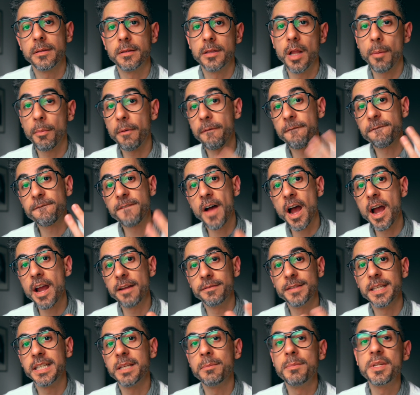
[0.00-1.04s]
Number
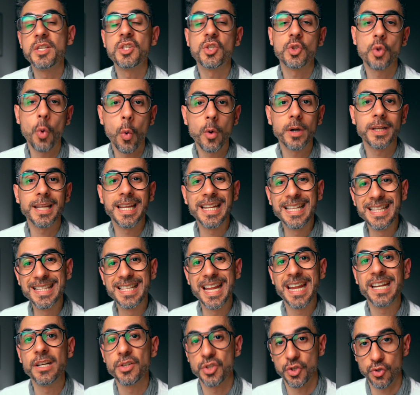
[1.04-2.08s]
five, they can be stored
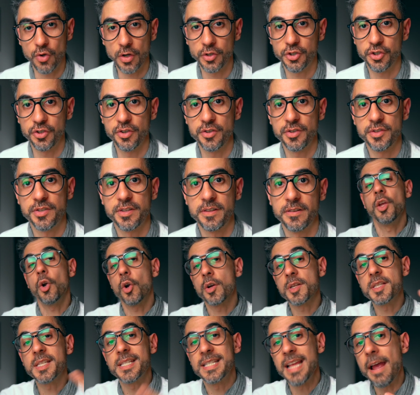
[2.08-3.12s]
in data structures.
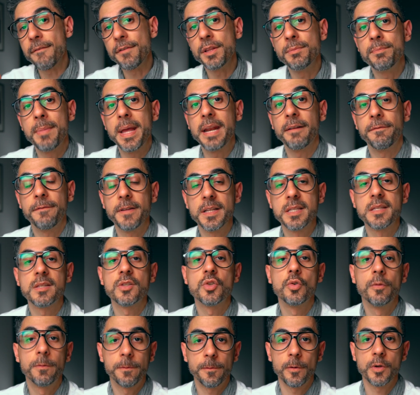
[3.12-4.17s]
There are seven
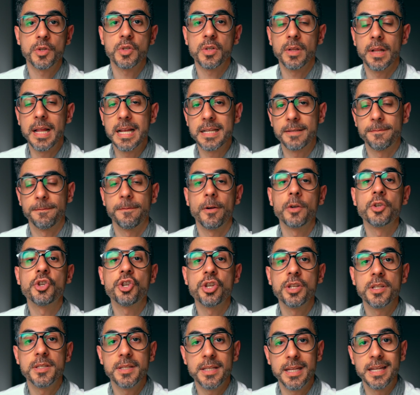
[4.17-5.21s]
benefits to first-class
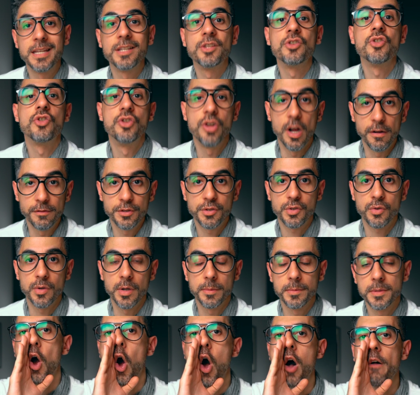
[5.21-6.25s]
functions in
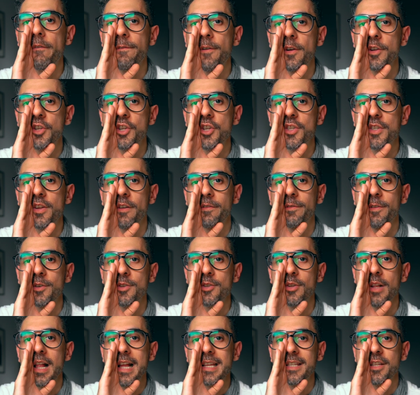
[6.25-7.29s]
JavaScript. All functions are
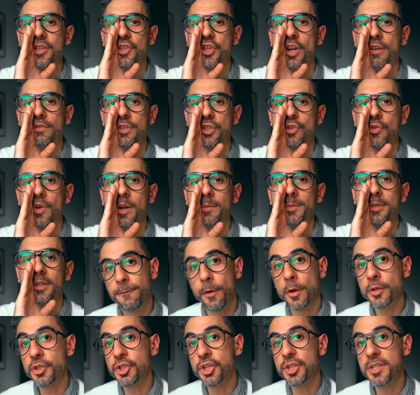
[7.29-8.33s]
first-class in JavaScript.
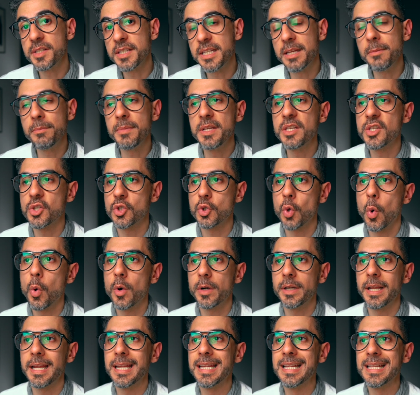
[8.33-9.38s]
Functions can be
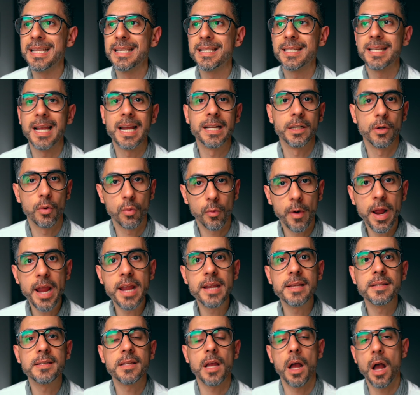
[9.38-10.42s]
stored inside
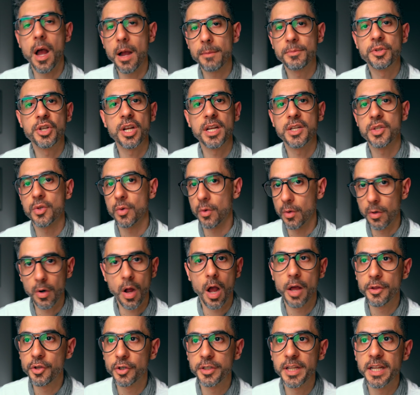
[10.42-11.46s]
arrays, objects,
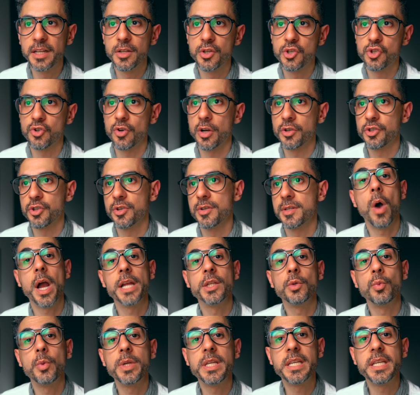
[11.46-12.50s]
or other data structures. Why do we